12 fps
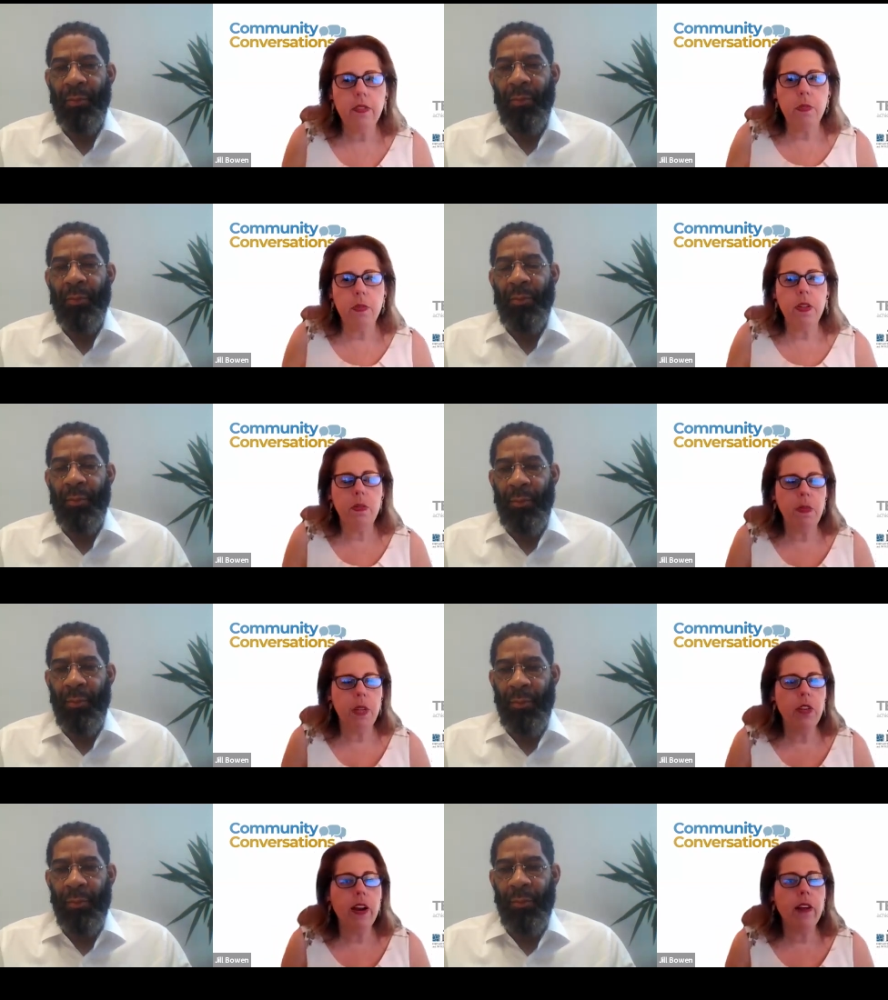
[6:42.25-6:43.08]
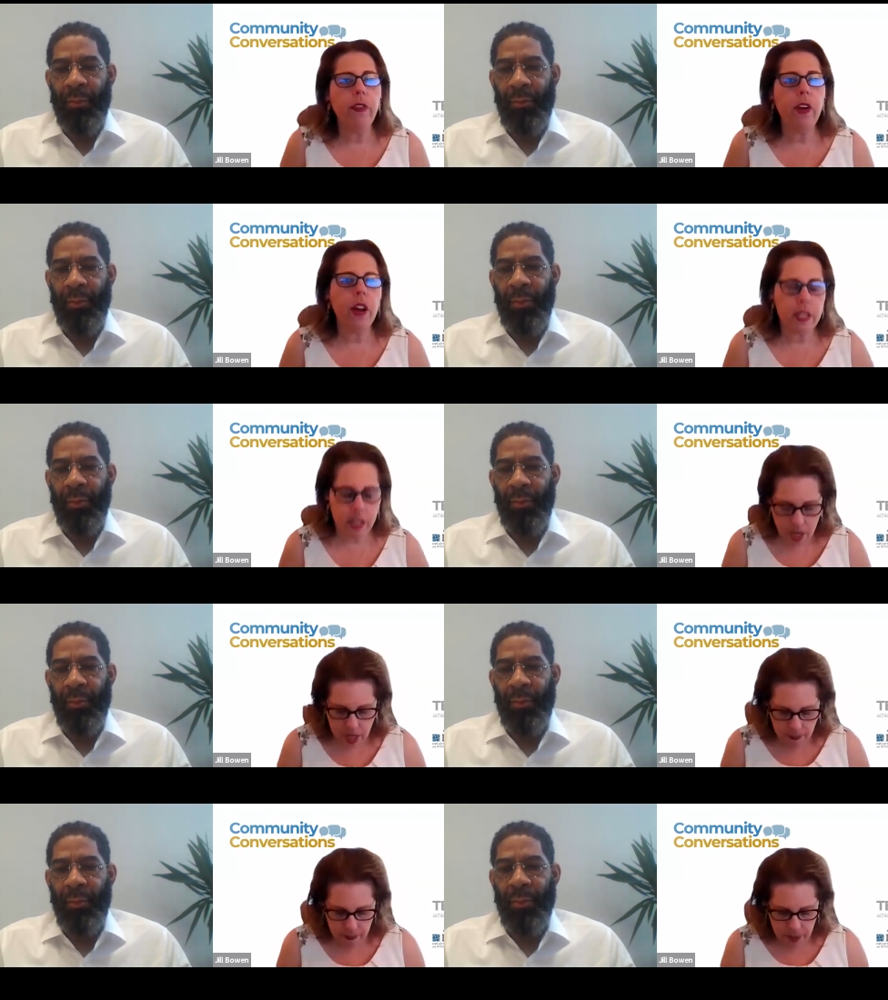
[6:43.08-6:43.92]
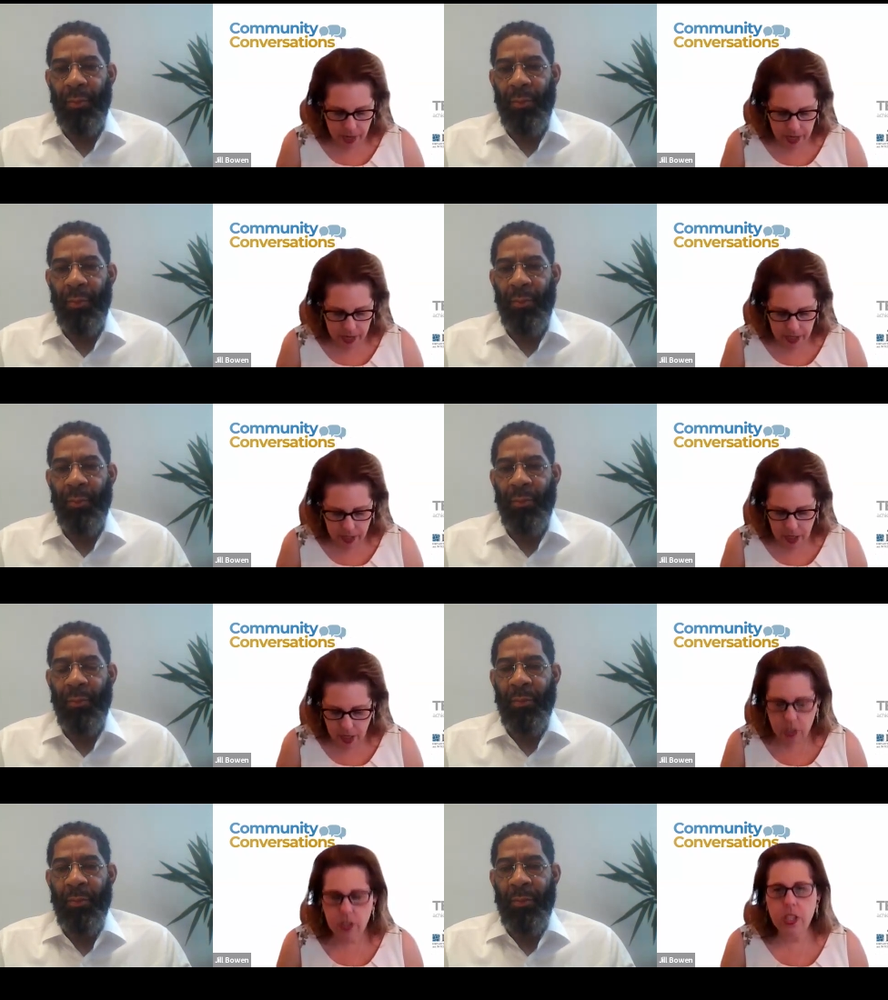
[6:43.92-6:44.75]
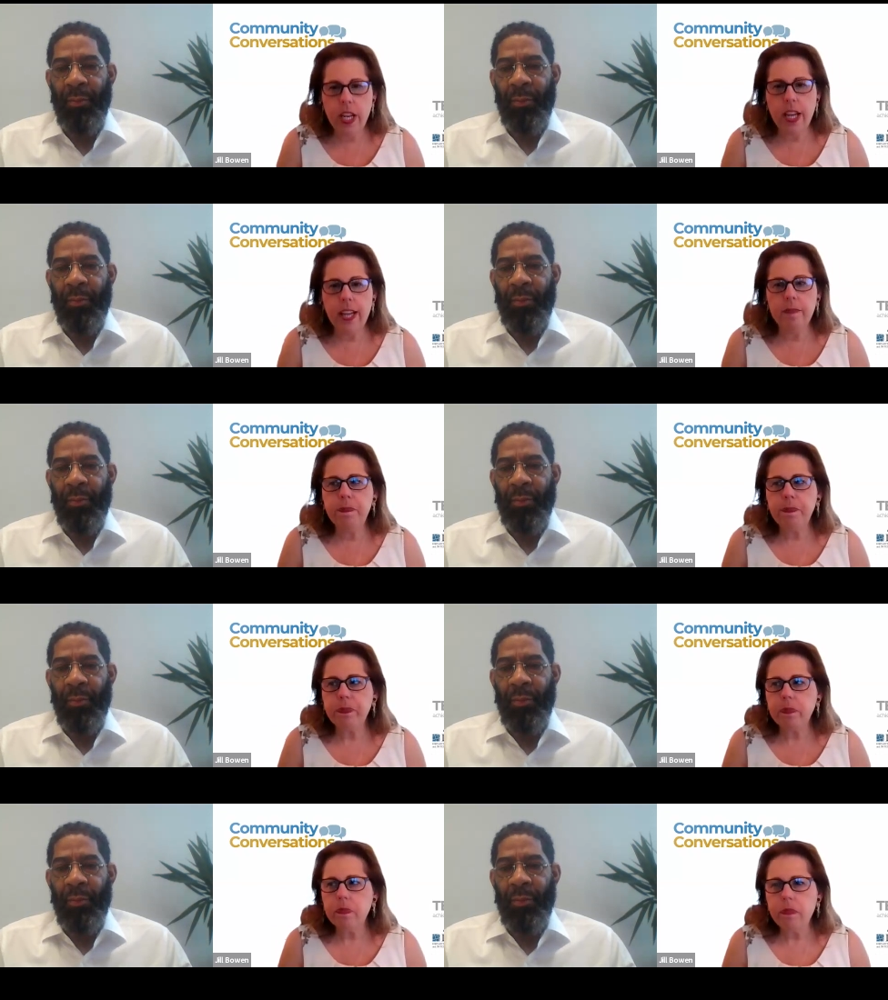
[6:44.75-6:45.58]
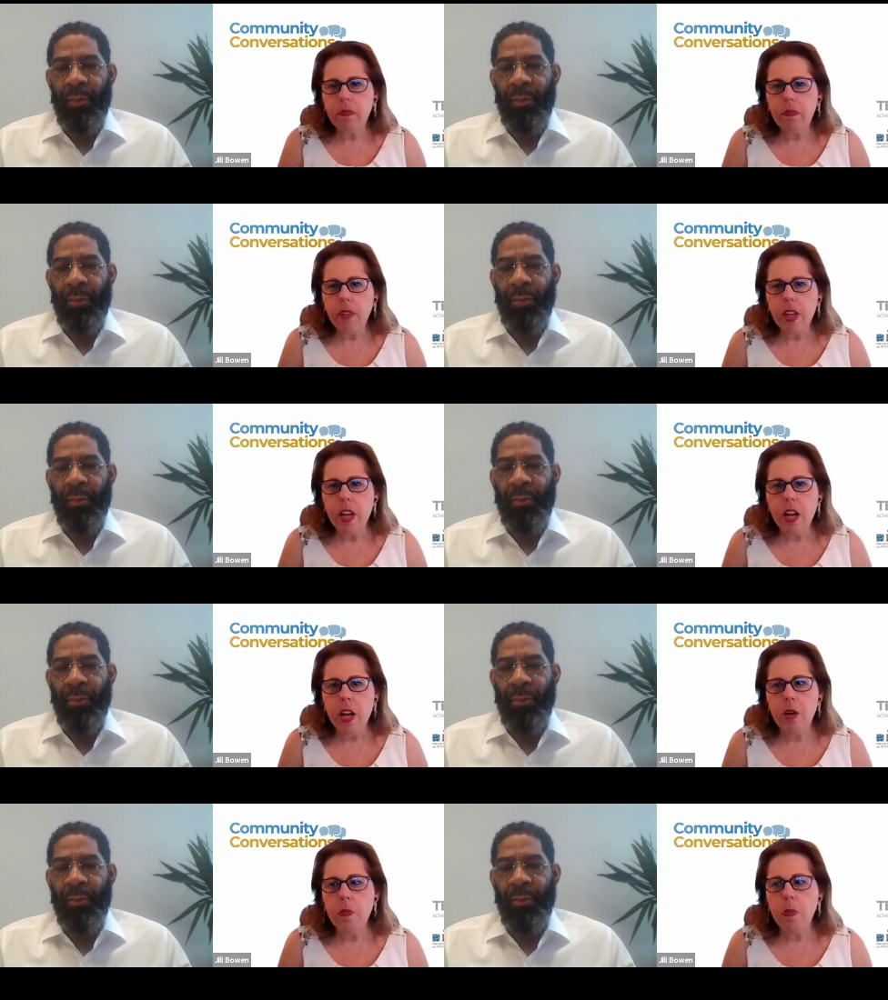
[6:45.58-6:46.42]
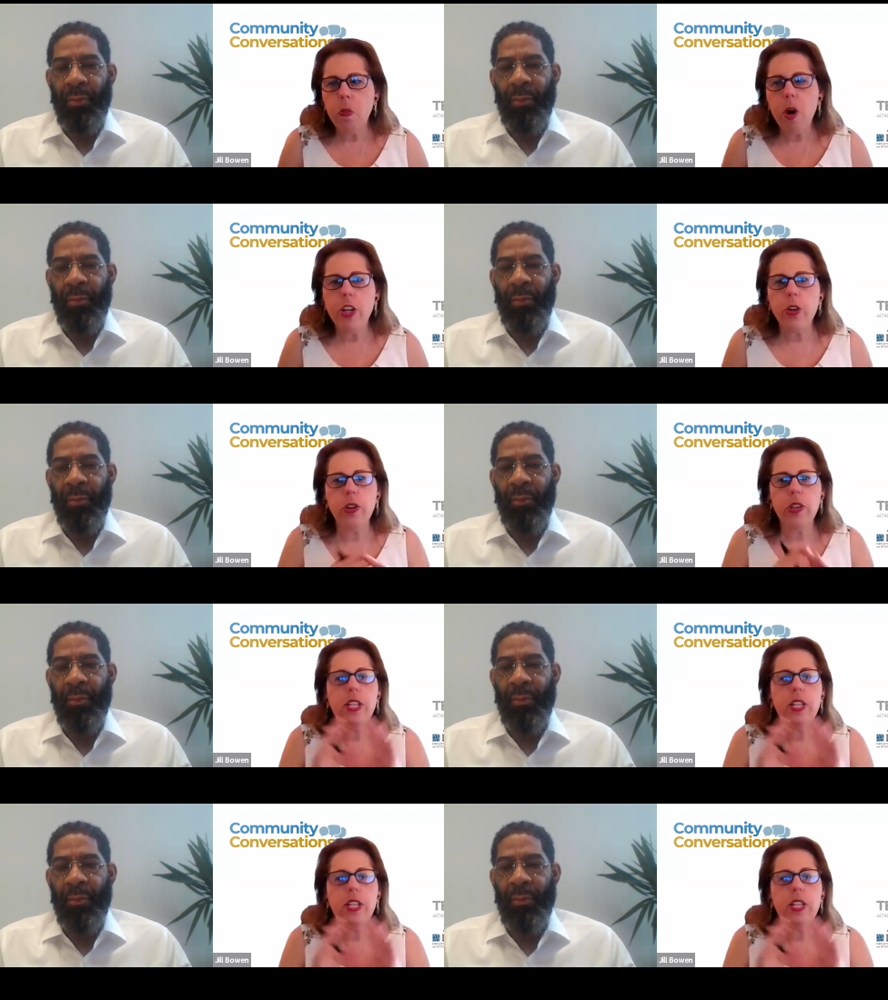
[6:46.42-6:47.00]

Speaker 1: It'd be, be great for us, I think, to understand um, what you're